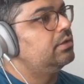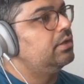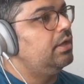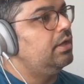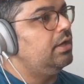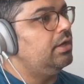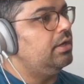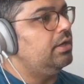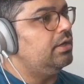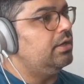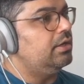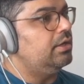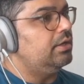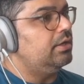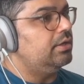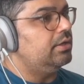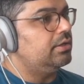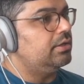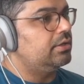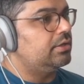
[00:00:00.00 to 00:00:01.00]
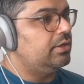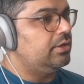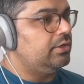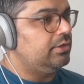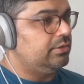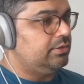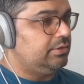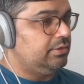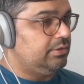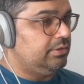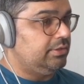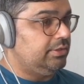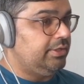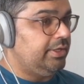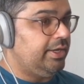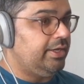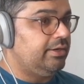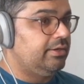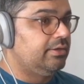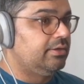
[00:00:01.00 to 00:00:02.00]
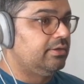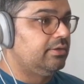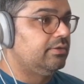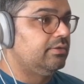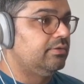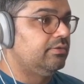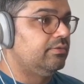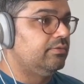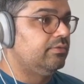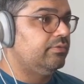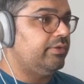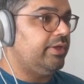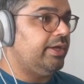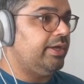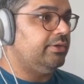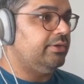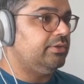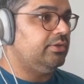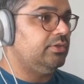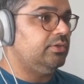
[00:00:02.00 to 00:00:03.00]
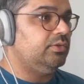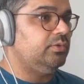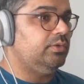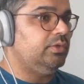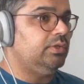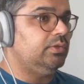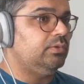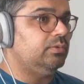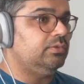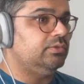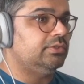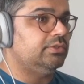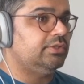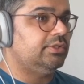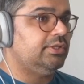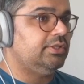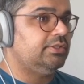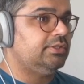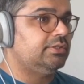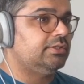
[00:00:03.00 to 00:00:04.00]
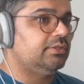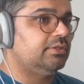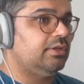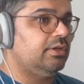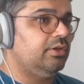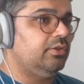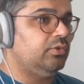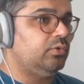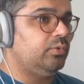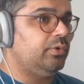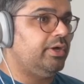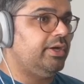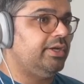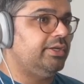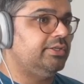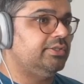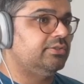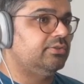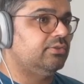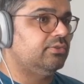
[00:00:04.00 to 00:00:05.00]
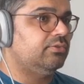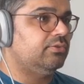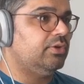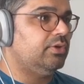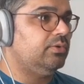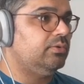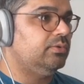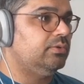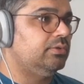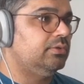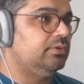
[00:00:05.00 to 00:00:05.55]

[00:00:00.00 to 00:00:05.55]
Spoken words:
guard let value equals this, otherwise throw.